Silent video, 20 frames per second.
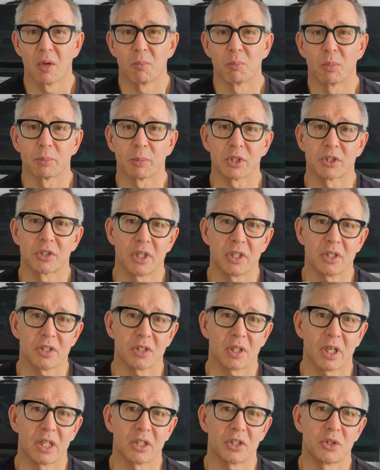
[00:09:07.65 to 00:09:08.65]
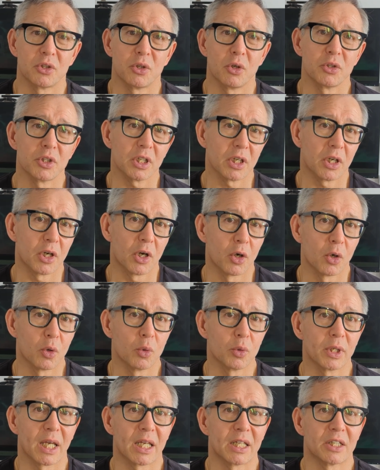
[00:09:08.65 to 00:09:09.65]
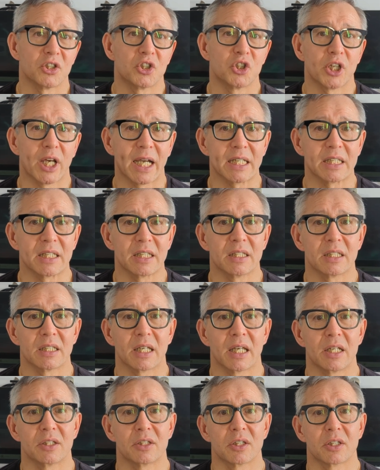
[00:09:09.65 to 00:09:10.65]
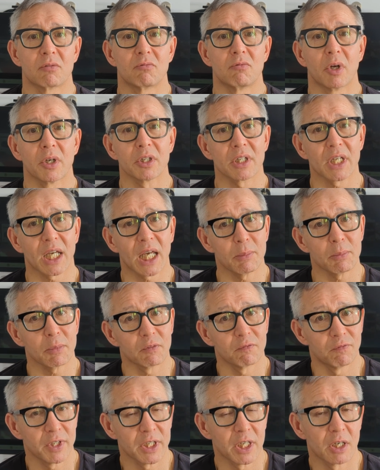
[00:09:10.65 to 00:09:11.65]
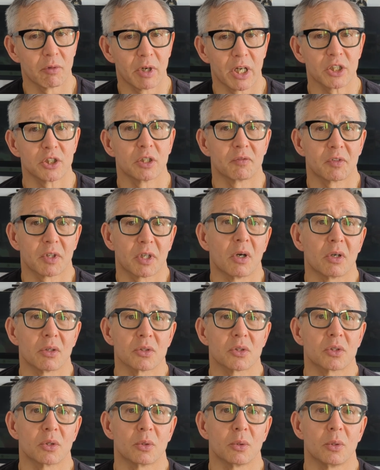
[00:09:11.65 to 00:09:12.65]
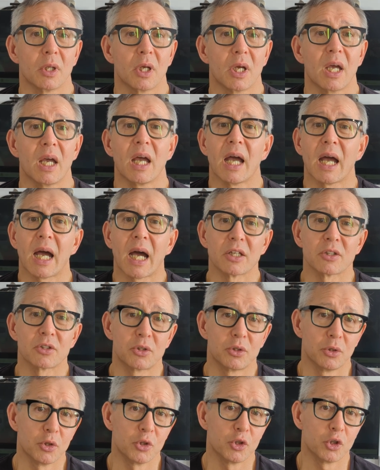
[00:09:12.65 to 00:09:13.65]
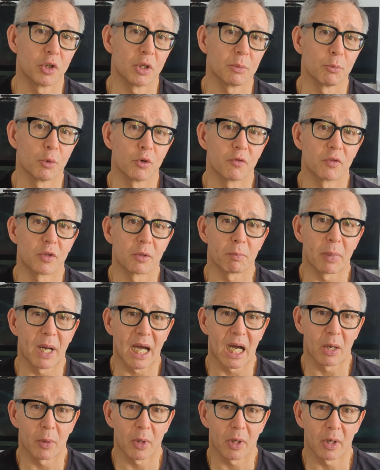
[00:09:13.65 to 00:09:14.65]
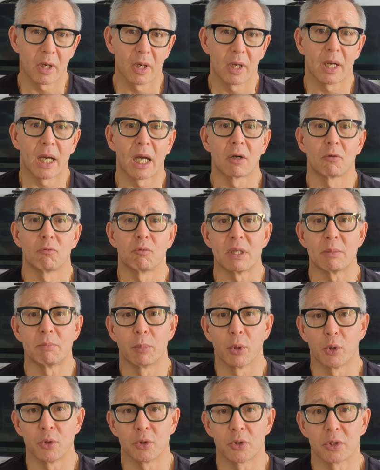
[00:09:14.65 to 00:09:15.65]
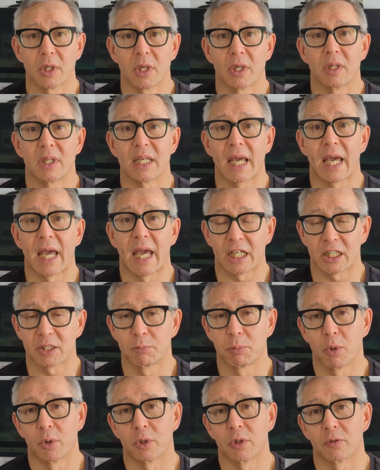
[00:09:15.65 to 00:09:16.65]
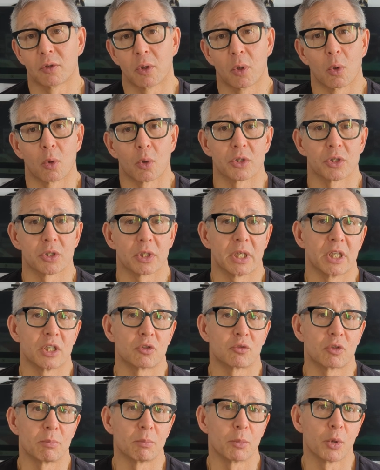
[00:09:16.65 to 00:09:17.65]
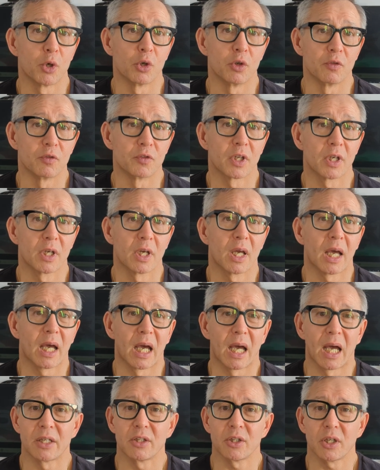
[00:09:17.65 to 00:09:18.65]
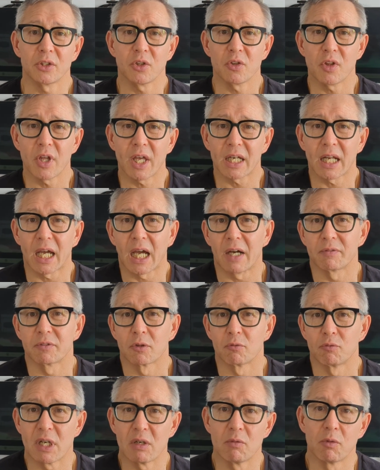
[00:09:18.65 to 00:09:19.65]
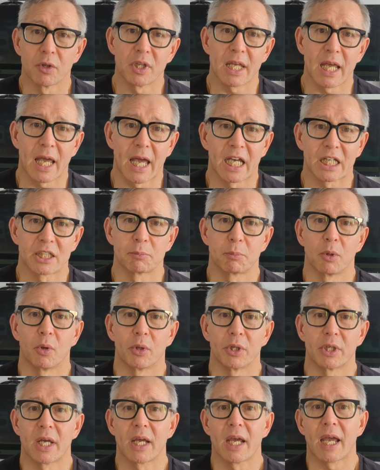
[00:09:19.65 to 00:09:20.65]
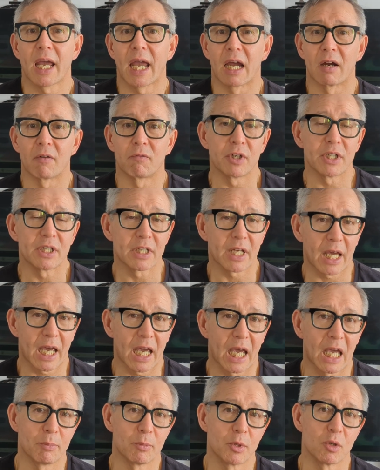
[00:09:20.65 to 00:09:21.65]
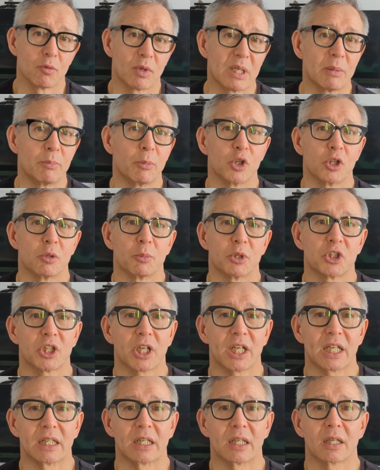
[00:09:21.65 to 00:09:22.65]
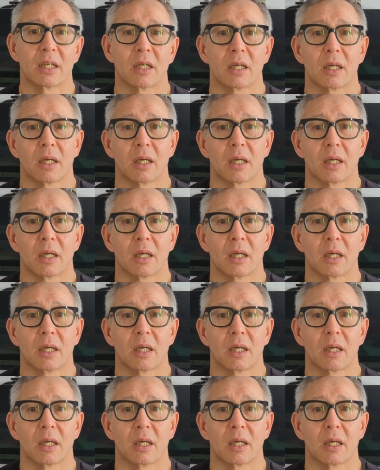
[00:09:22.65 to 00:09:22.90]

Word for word: But, but since it's using code injected into the runtime configuration of the console, as soon as you remove the power and reboot, the exploit, of course, is removed. Uh, and, and you then have to rerun the exploit every time you reboot the machine.